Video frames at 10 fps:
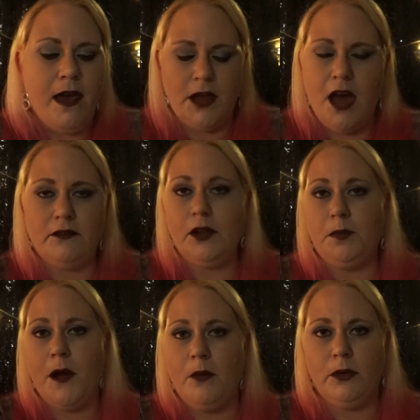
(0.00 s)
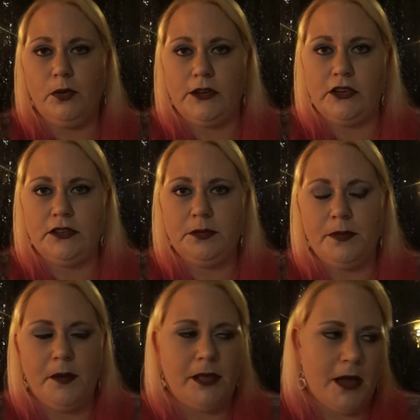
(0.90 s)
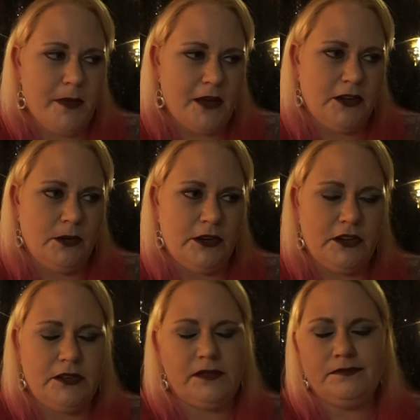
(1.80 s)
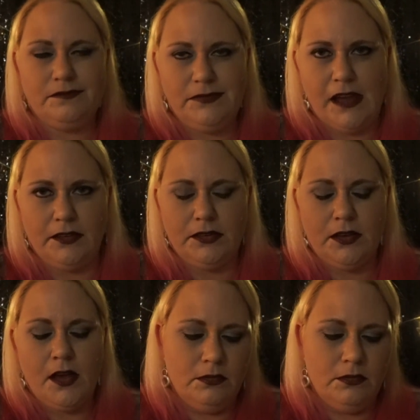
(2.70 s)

Now, I have no problem with witches, but black magic witches, yes.